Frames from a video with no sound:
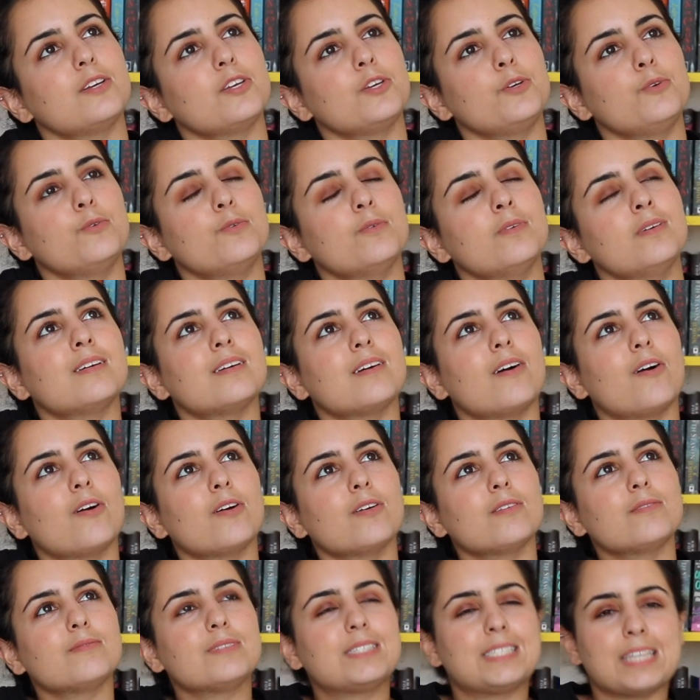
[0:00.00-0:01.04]
you
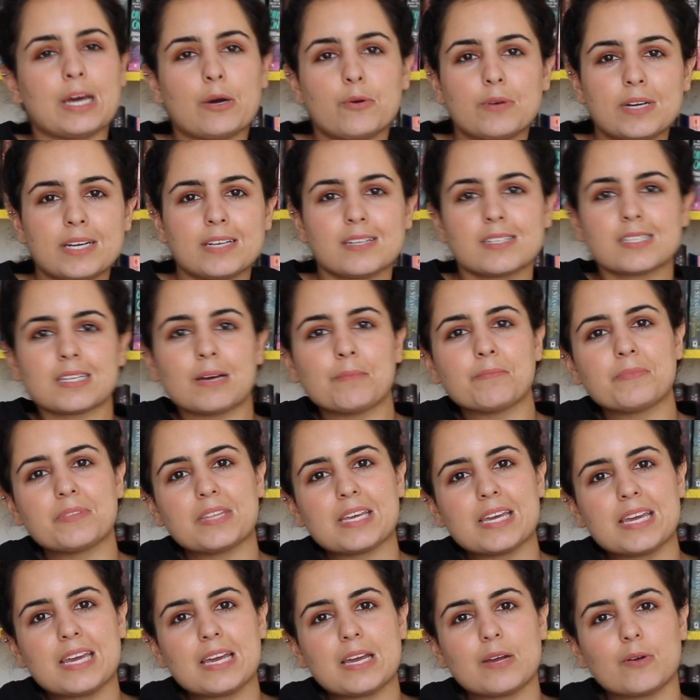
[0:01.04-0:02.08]
are doubting
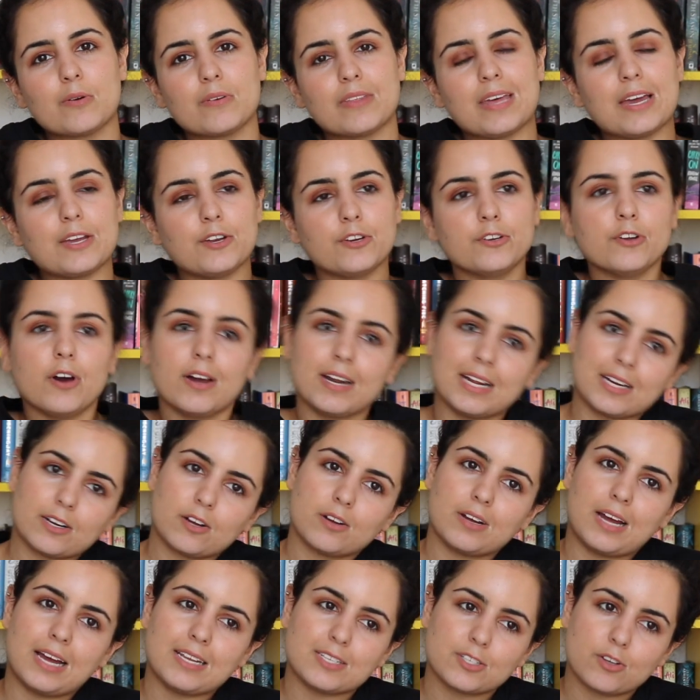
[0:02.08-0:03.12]
something or that you're not
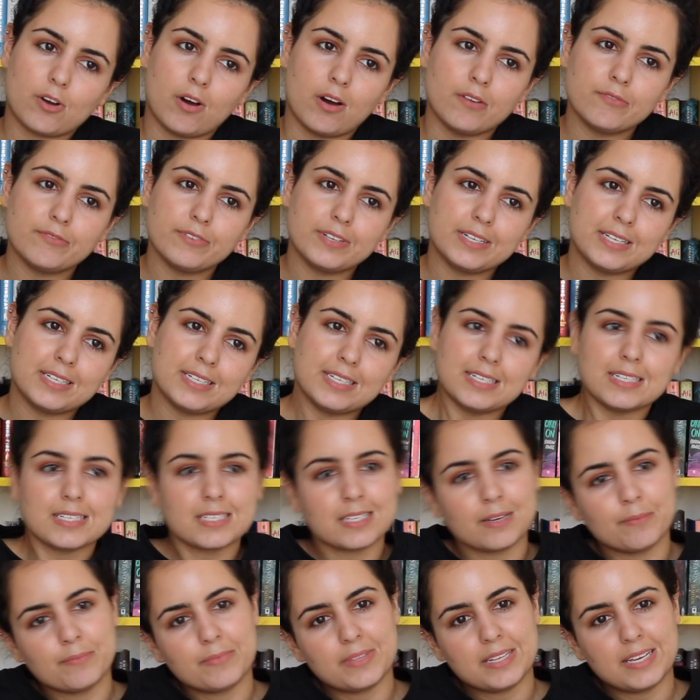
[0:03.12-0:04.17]
as confident in
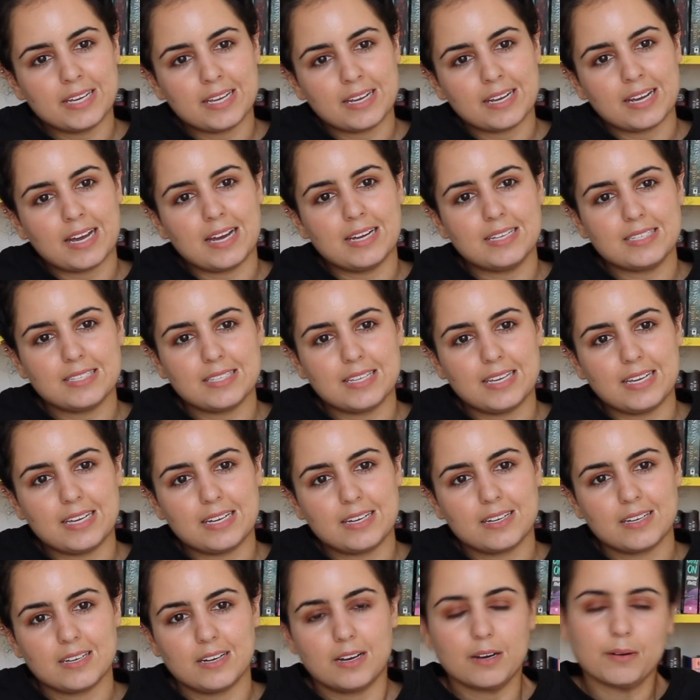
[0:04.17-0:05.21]
something as like
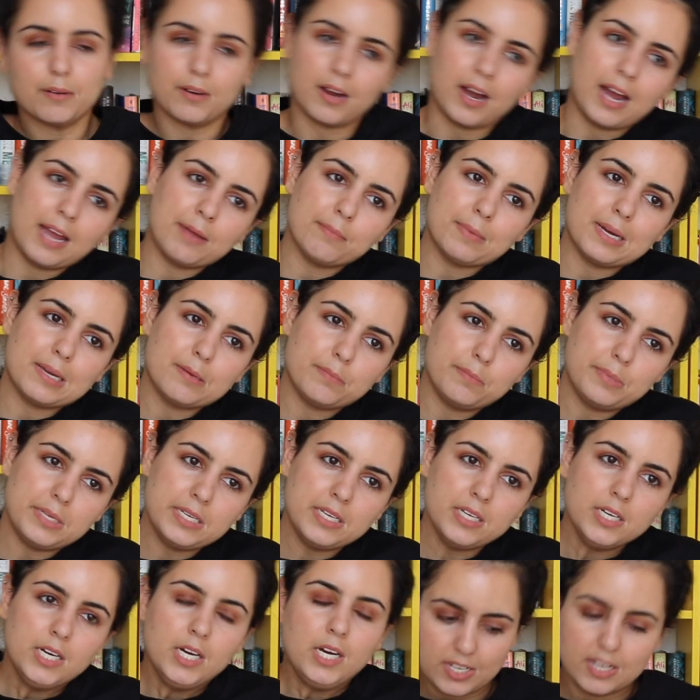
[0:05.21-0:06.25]
a guy might
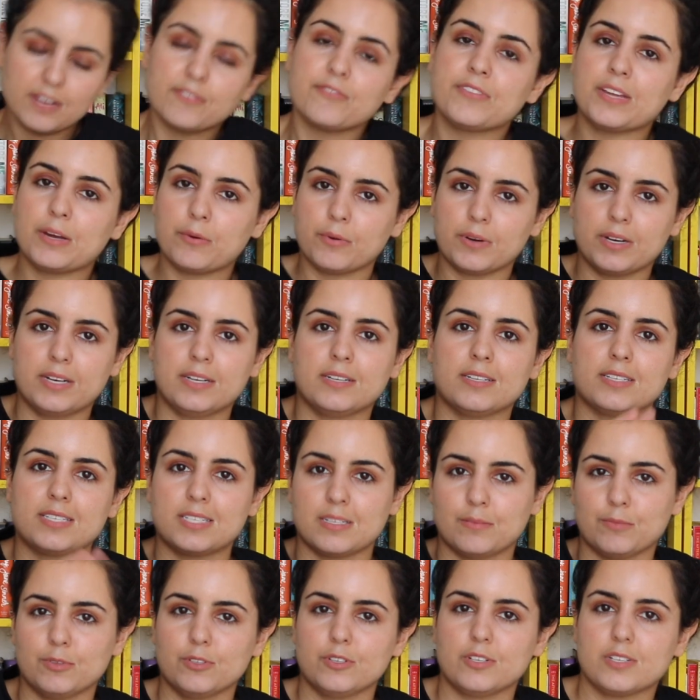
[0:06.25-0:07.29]
be if they were in a
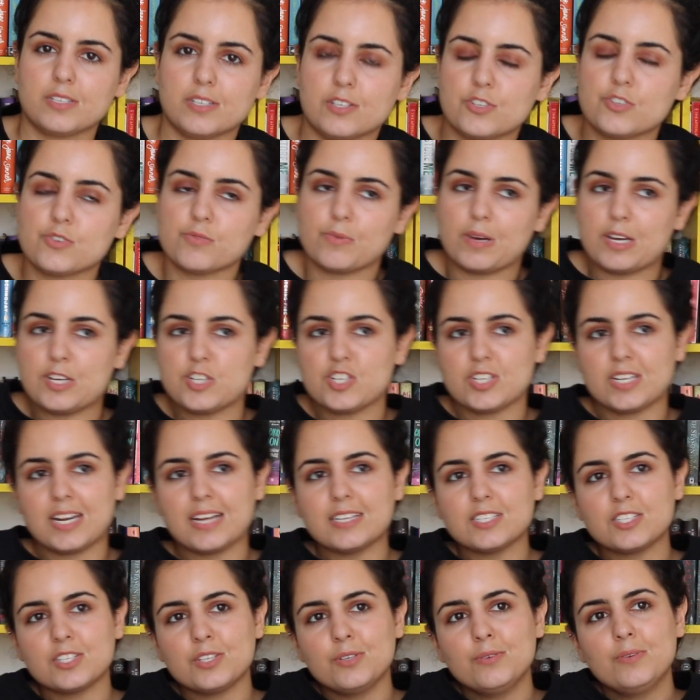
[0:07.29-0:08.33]
similar situation
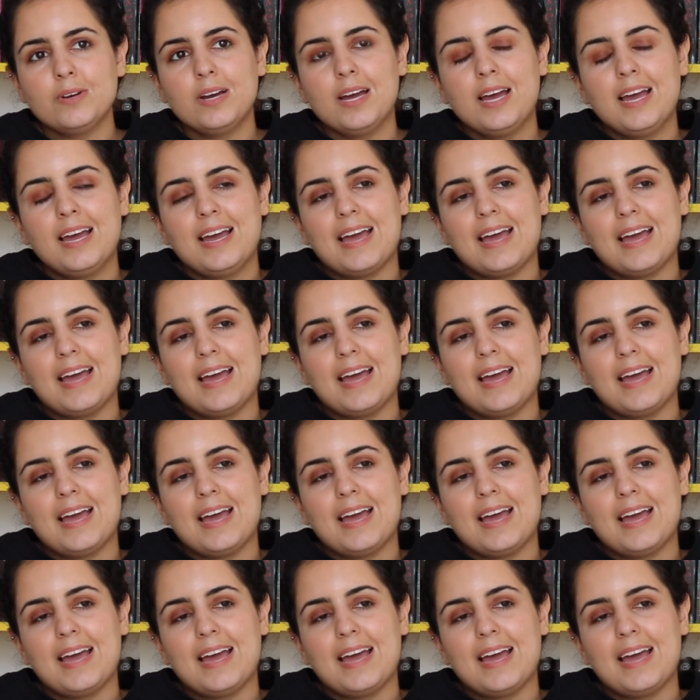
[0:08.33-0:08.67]
as you.